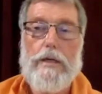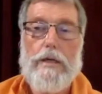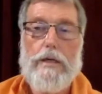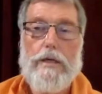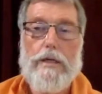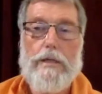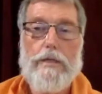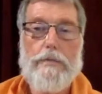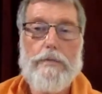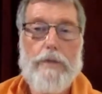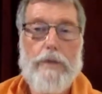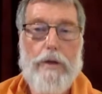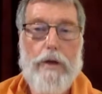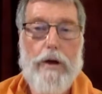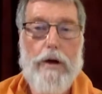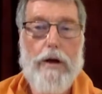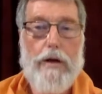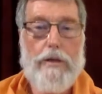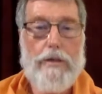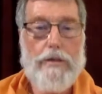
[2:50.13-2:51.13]
It is
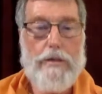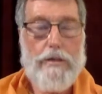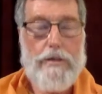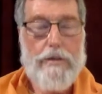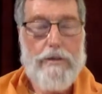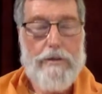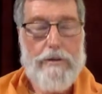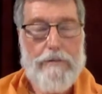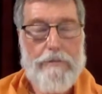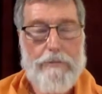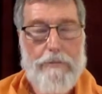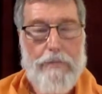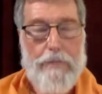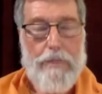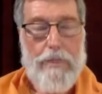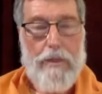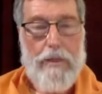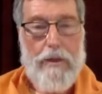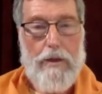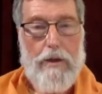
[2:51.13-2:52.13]
because
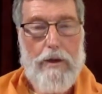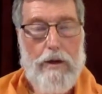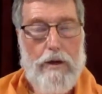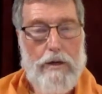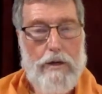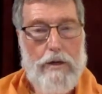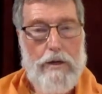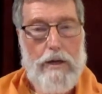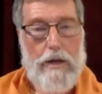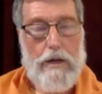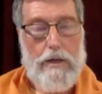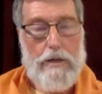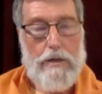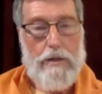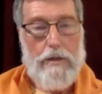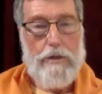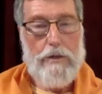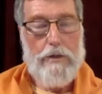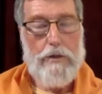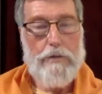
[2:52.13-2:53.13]
God creating
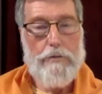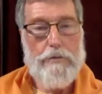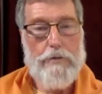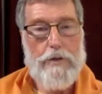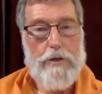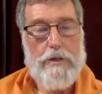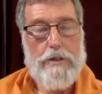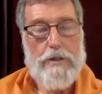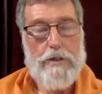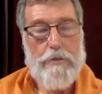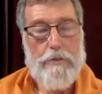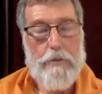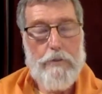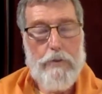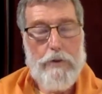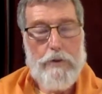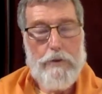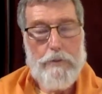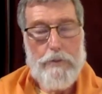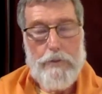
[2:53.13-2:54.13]
the universe, if we
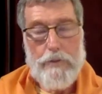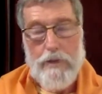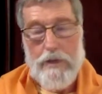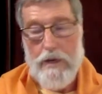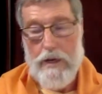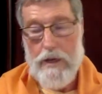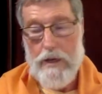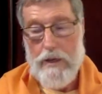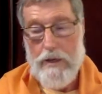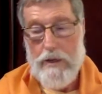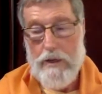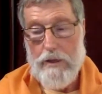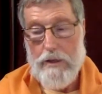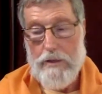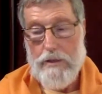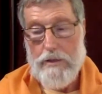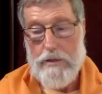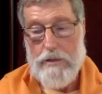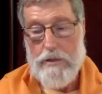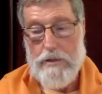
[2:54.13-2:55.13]
want to put it like
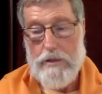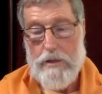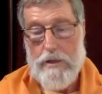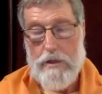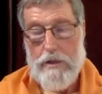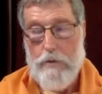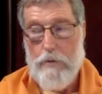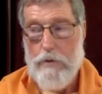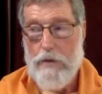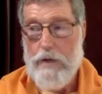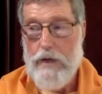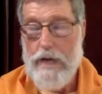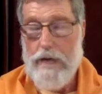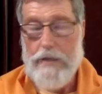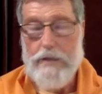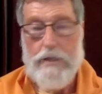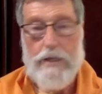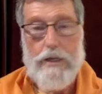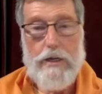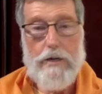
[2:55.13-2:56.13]
this, would
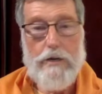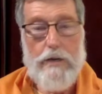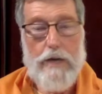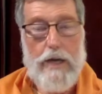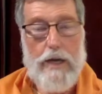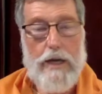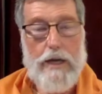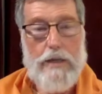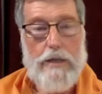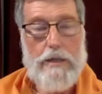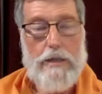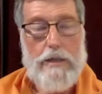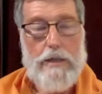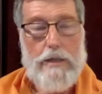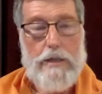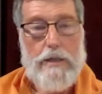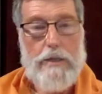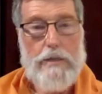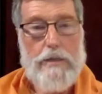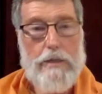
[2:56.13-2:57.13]
naturally create
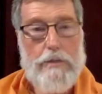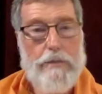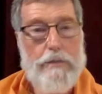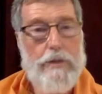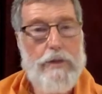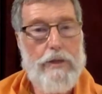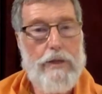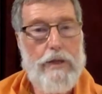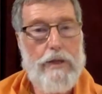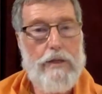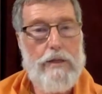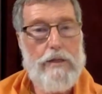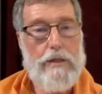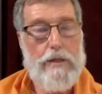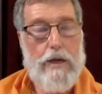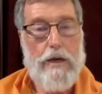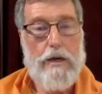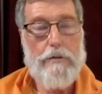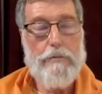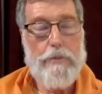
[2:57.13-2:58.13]
something that is
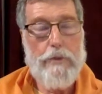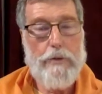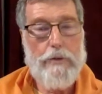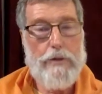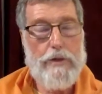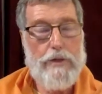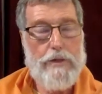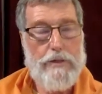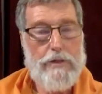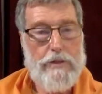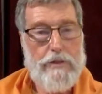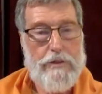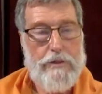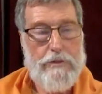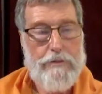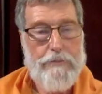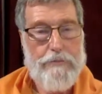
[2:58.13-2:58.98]
harmonious.